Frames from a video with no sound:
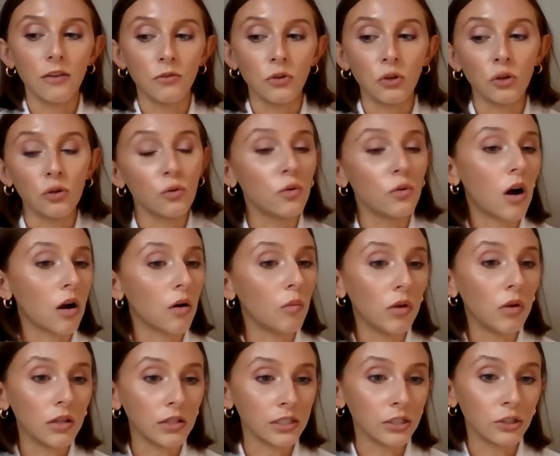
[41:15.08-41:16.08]
if you are
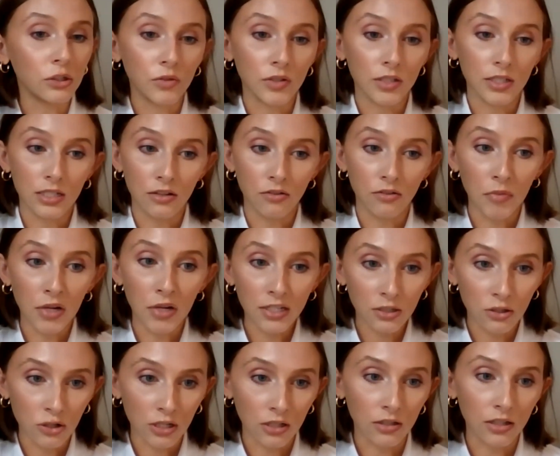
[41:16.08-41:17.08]
willing to receive
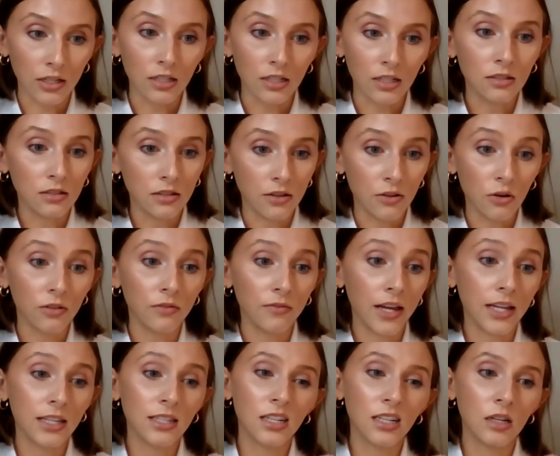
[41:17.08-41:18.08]
messaging leads,
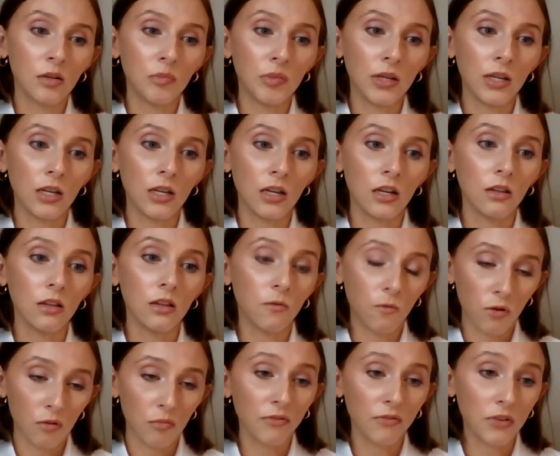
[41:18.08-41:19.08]
that's going to be in the
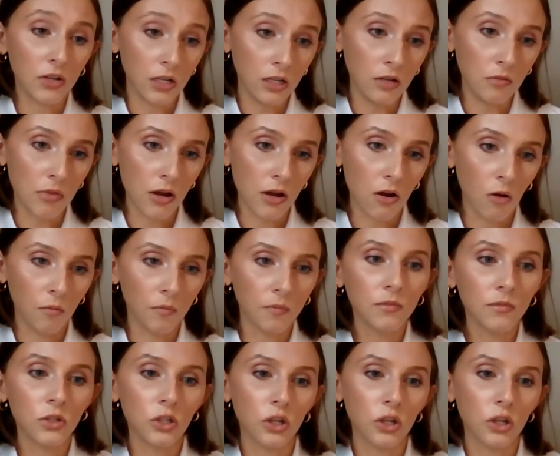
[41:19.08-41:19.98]
form of an email.